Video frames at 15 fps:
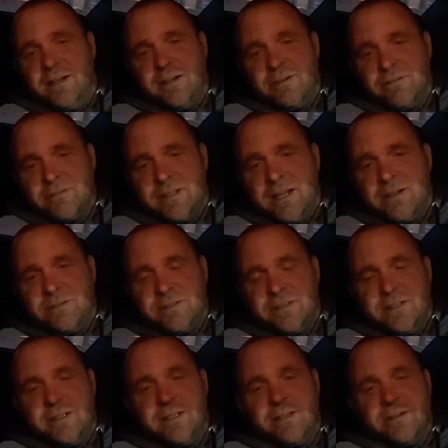100,000
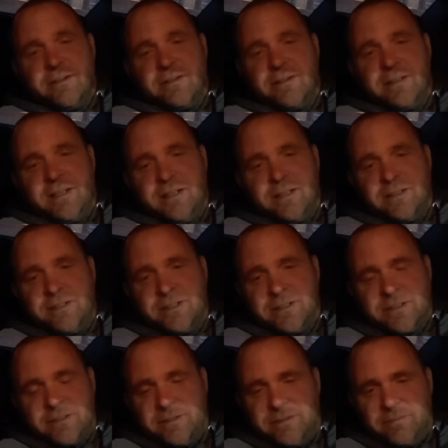a year. And
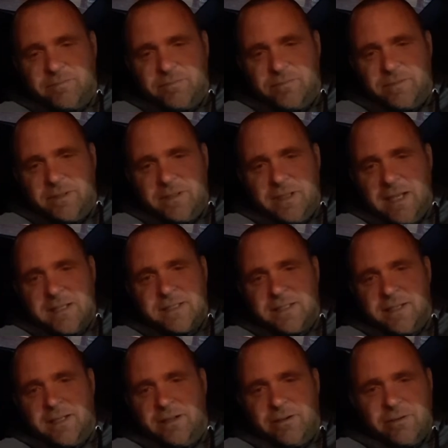just less
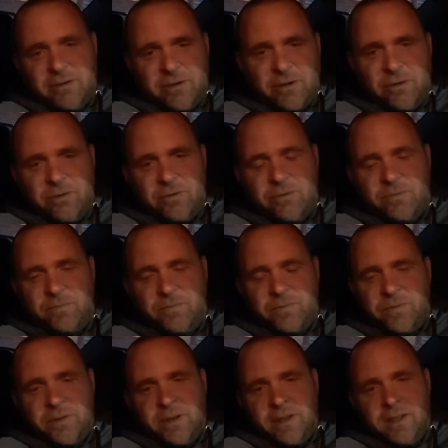than a year ago,
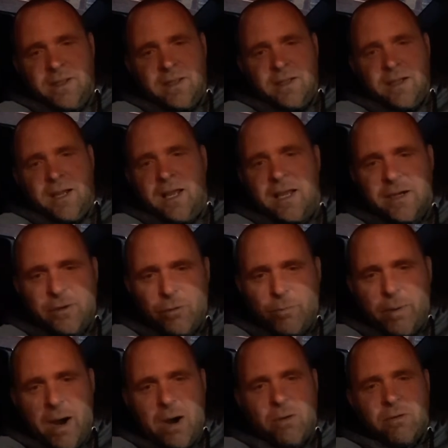I had no
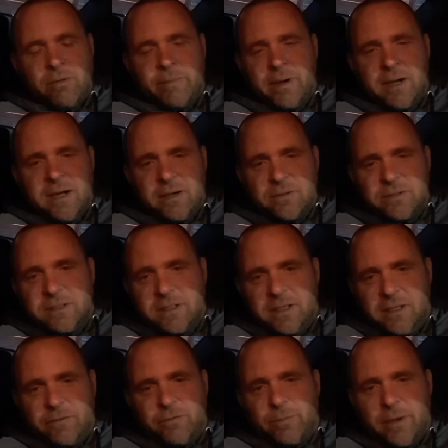power in my house
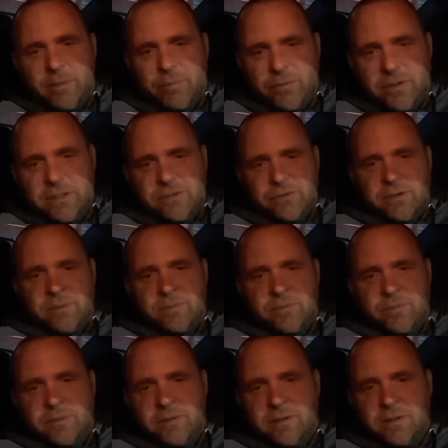studying for my pre-trip.
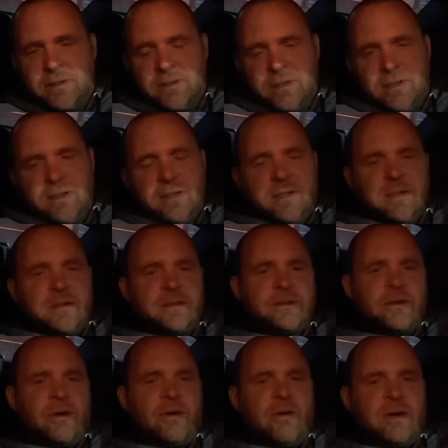
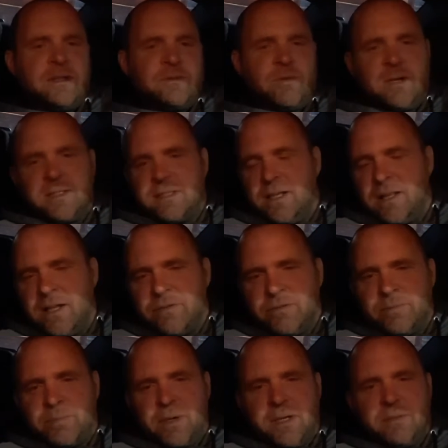So I just want to tell
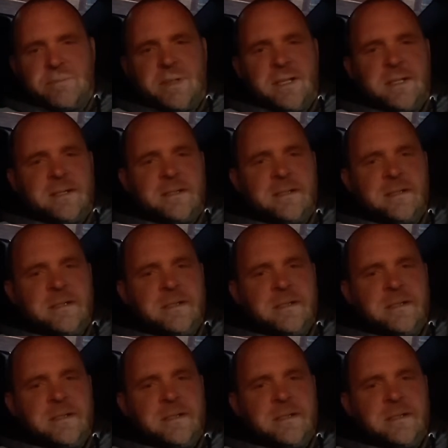everybody, man,